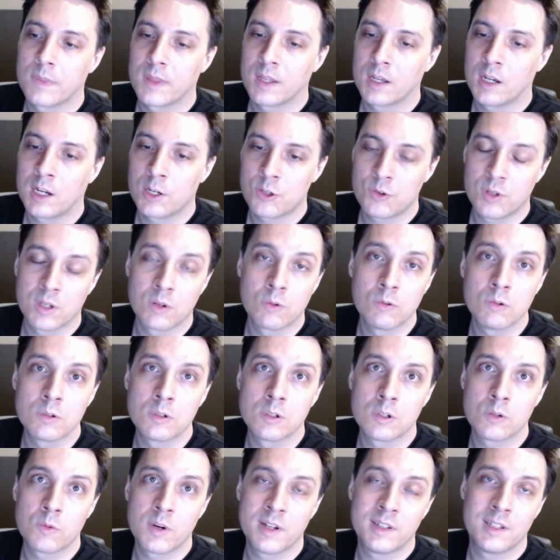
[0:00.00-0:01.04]
Actually,
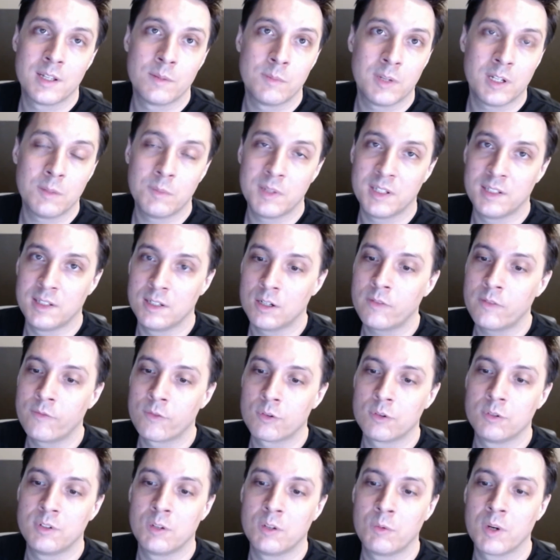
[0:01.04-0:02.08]
Google, when they made me the
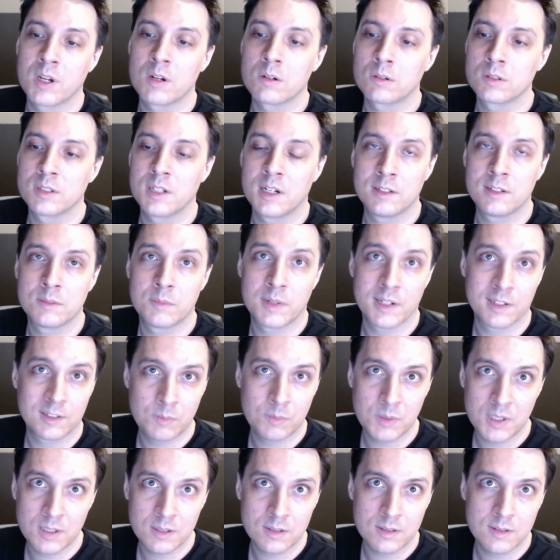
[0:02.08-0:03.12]
offer, they recognized my
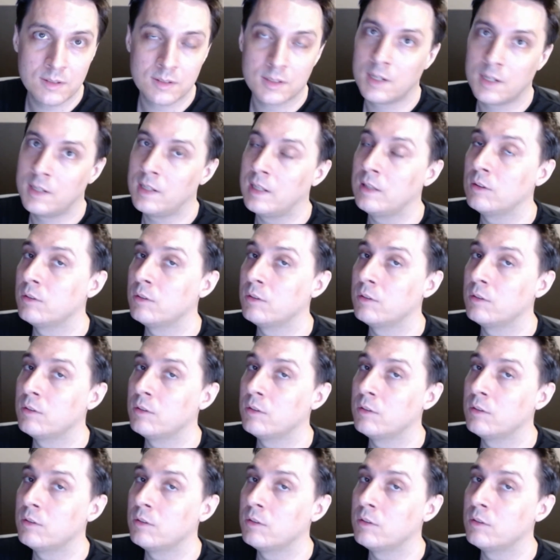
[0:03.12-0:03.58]
experience and then